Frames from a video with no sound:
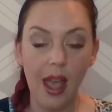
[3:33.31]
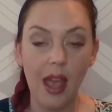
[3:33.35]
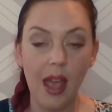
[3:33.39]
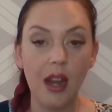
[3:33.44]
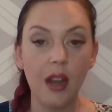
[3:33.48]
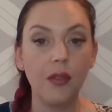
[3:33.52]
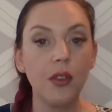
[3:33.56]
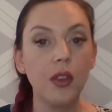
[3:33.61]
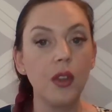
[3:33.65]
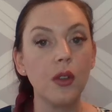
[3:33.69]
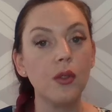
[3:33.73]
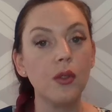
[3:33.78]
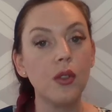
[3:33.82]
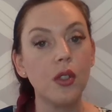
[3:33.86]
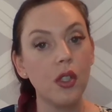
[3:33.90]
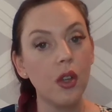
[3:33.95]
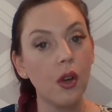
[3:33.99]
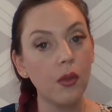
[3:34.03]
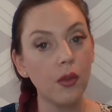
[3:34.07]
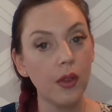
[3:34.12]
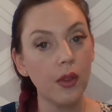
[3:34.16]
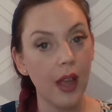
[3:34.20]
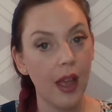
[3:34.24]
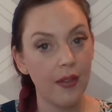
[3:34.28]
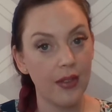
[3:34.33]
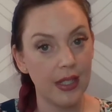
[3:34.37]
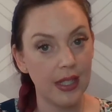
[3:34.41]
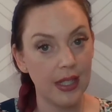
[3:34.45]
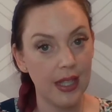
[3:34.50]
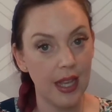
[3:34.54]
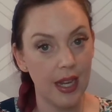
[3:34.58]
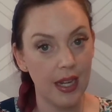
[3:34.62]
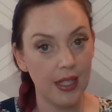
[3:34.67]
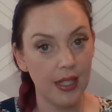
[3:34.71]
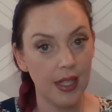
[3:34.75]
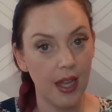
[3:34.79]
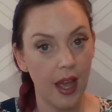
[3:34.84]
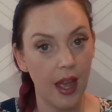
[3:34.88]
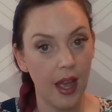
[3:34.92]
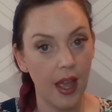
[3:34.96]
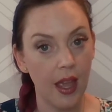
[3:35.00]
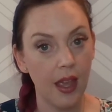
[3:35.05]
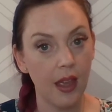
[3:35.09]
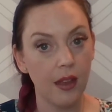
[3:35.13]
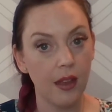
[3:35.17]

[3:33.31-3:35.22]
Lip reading: And if you don't have a Senna site,